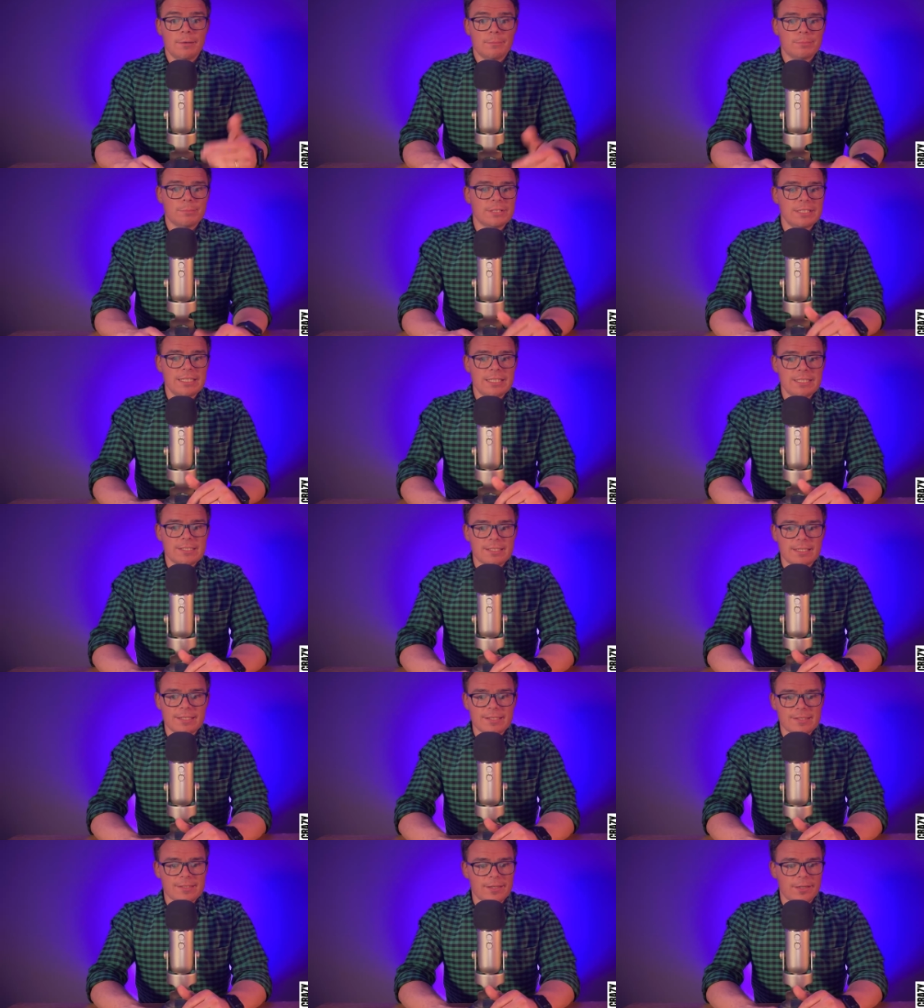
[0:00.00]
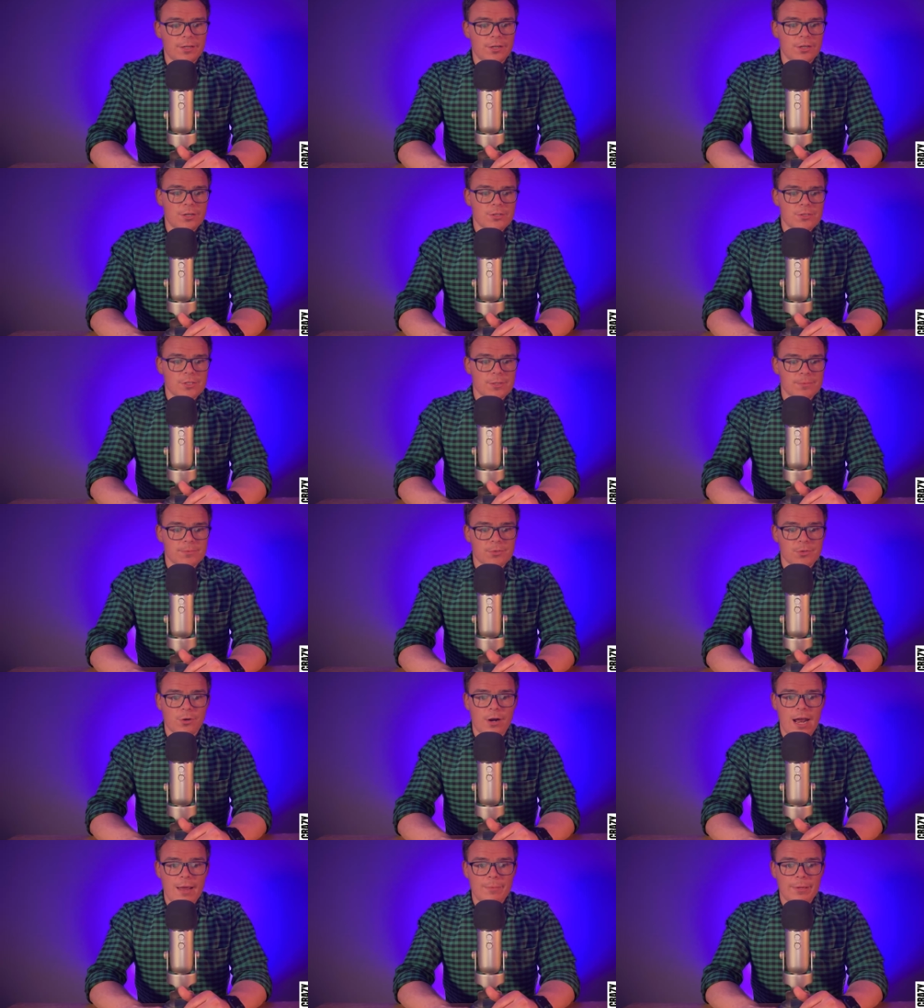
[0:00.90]
Please consider
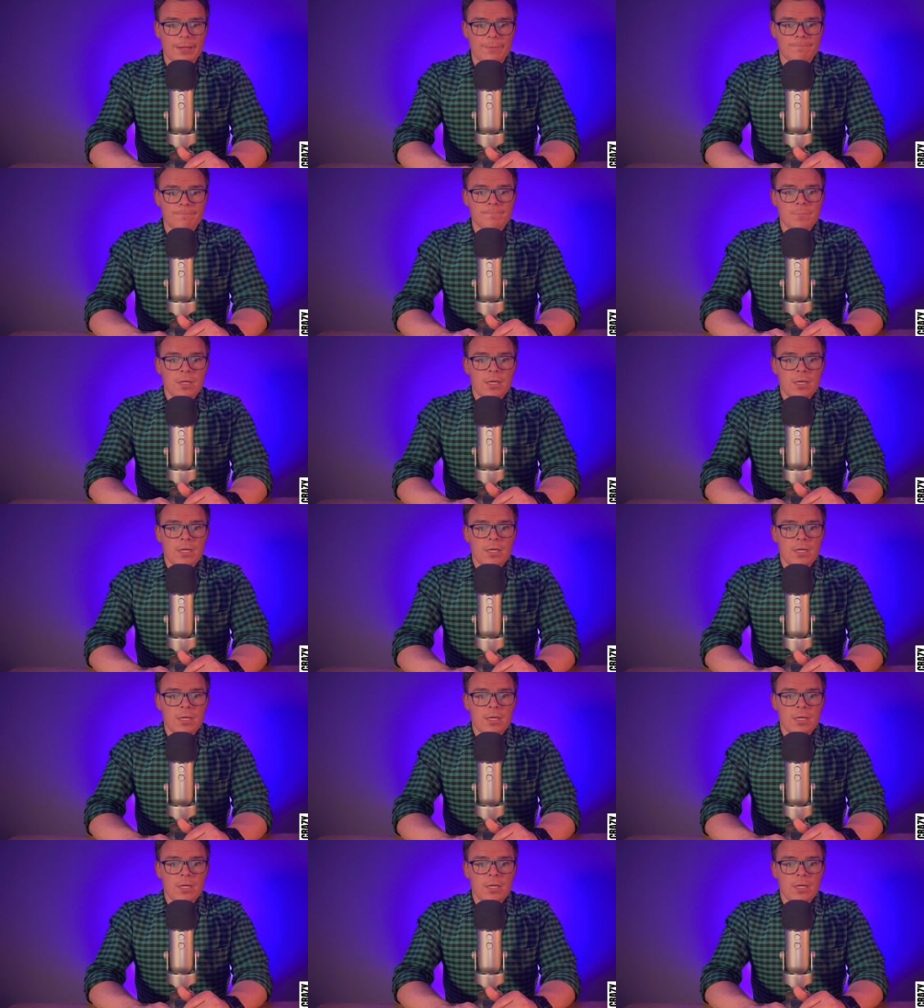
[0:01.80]
subscribing.